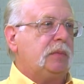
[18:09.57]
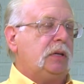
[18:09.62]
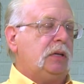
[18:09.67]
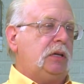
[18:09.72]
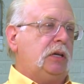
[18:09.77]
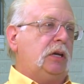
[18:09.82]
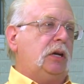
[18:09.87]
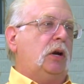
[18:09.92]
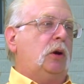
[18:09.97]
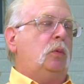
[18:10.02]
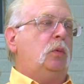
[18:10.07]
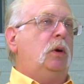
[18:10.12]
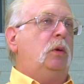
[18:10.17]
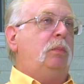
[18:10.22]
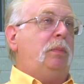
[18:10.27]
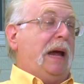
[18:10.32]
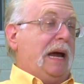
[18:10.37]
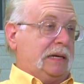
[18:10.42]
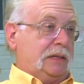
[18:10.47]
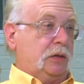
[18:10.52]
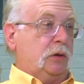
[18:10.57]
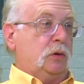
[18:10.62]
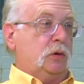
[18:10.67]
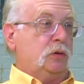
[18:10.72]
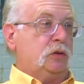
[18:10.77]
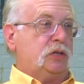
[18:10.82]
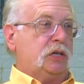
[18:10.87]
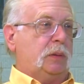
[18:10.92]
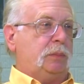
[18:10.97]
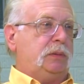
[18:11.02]
you know, we'll back the
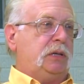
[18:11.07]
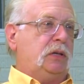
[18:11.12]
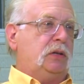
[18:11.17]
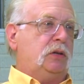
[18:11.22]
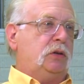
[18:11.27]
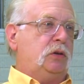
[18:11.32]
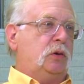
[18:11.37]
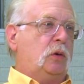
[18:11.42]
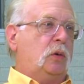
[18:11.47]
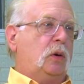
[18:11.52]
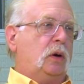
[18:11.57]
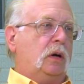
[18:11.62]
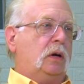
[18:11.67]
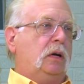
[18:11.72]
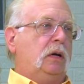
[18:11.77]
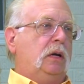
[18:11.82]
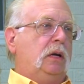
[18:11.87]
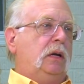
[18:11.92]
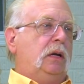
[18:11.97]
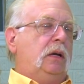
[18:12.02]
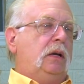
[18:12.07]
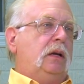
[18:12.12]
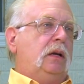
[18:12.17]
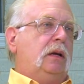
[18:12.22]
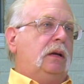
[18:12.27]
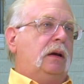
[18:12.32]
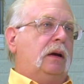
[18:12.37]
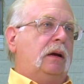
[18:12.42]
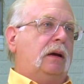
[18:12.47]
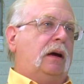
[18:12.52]
hearse up to the door,
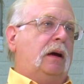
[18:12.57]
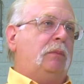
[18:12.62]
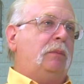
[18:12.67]
uh,